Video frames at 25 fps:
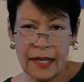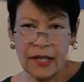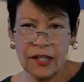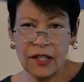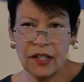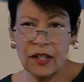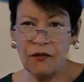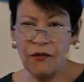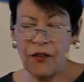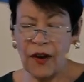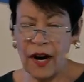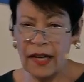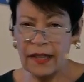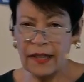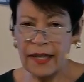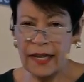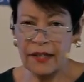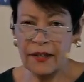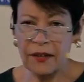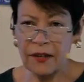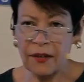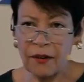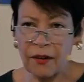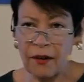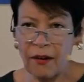She
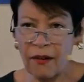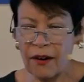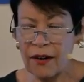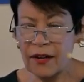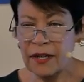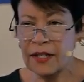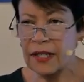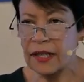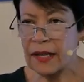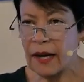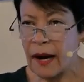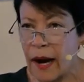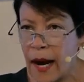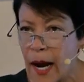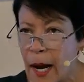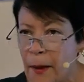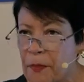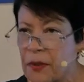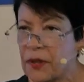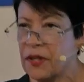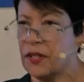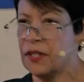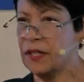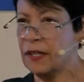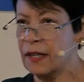violated her heart and did
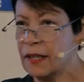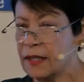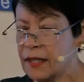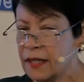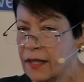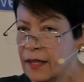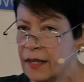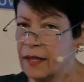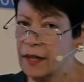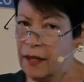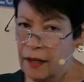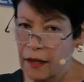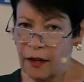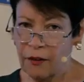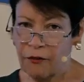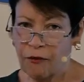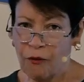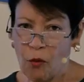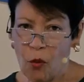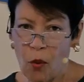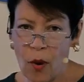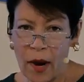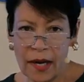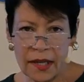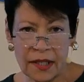opposite of
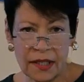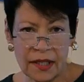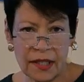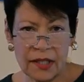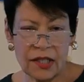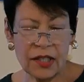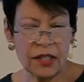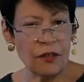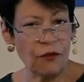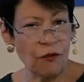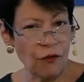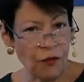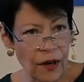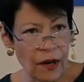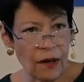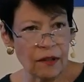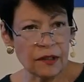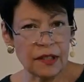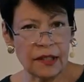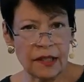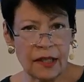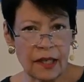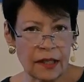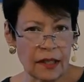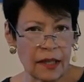what she
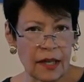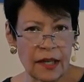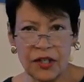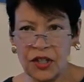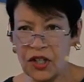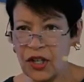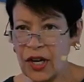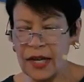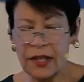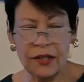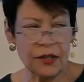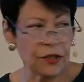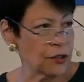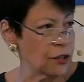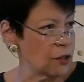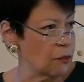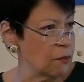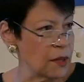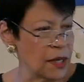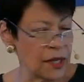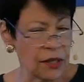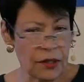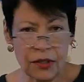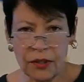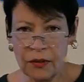felt. And it changed her
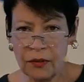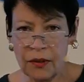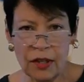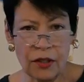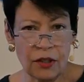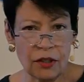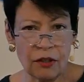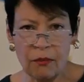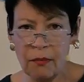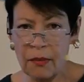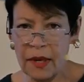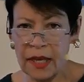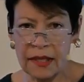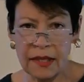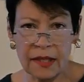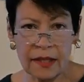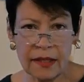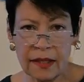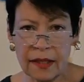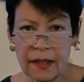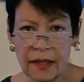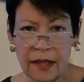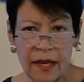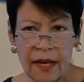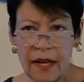ministry
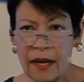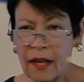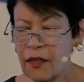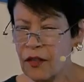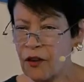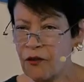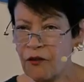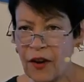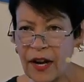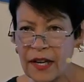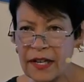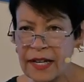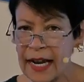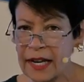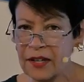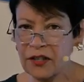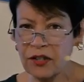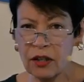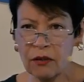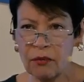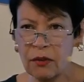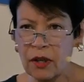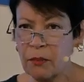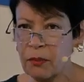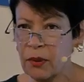tremendously. The
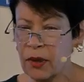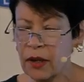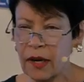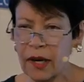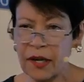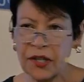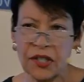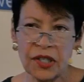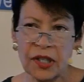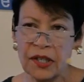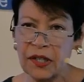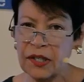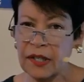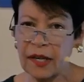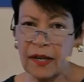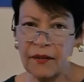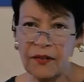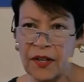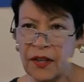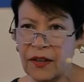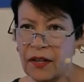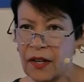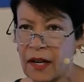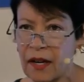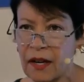financial repercussions and
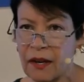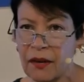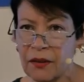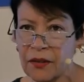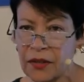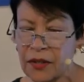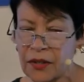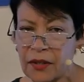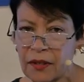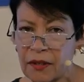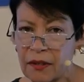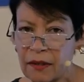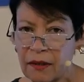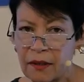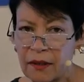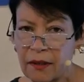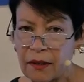everything else.